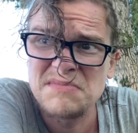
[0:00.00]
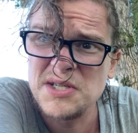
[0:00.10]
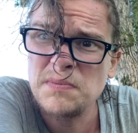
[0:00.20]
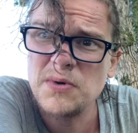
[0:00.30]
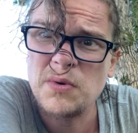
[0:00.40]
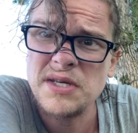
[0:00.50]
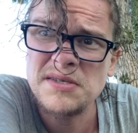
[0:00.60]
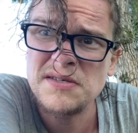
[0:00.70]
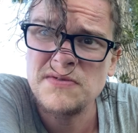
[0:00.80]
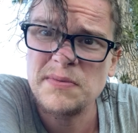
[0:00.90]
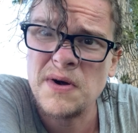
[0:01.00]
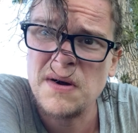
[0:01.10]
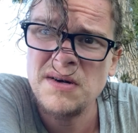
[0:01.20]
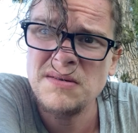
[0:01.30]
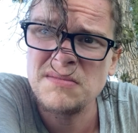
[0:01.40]
simple questions from the
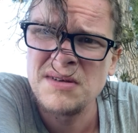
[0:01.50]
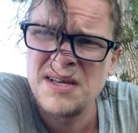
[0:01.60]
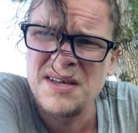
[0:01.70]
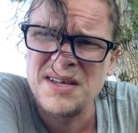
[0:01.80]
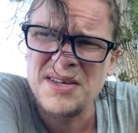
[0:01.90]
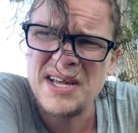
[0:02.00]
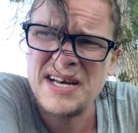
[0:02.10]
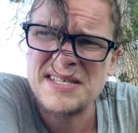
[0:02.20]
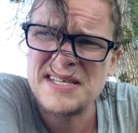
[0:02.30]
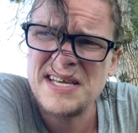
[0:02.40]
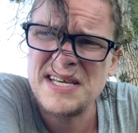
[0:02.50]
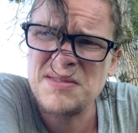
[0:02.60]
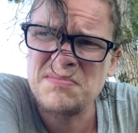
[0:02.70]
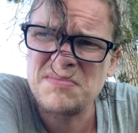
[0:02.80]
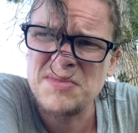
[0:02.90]
heart, you kind of see
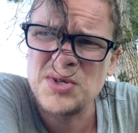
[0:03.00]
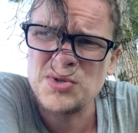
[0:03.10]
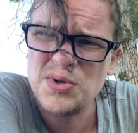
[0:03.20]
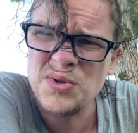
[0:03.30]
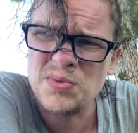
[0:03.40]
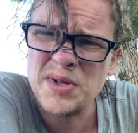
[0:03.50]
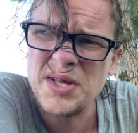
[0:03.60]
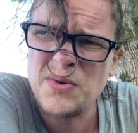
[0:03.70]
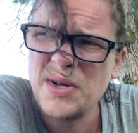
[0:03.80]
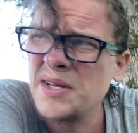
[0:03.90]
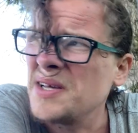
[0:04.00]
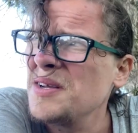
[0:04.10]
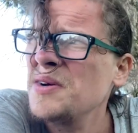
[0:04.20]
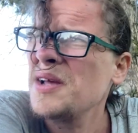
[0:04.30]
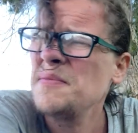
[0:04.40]
the truth really quickly.
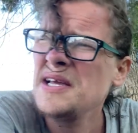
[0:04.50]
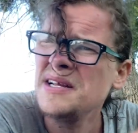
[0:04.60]
You know what I mean?